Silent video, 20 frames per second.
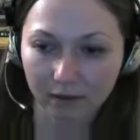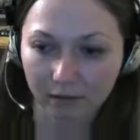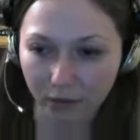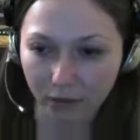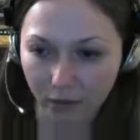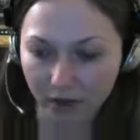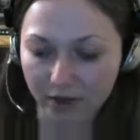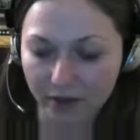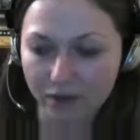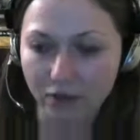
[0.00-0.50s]

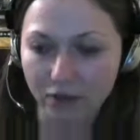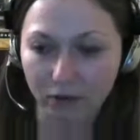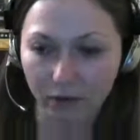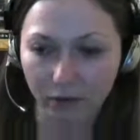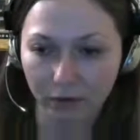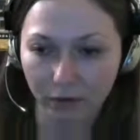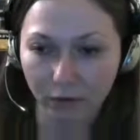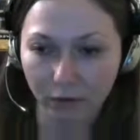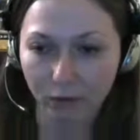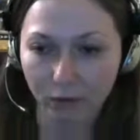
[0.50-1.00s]
Russian or
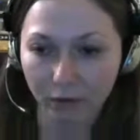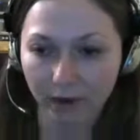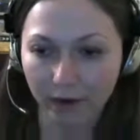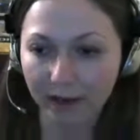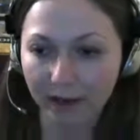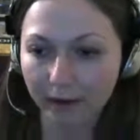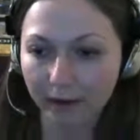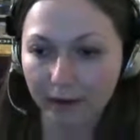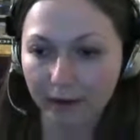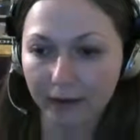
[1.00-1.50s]

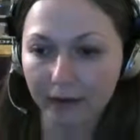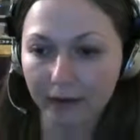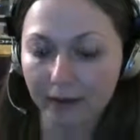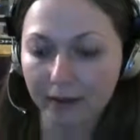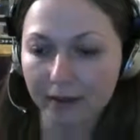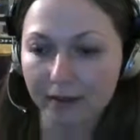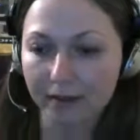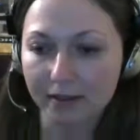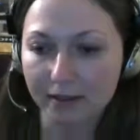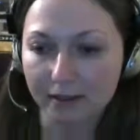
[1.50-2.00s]
Ukrainian
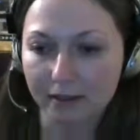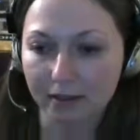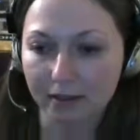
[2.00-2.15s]
is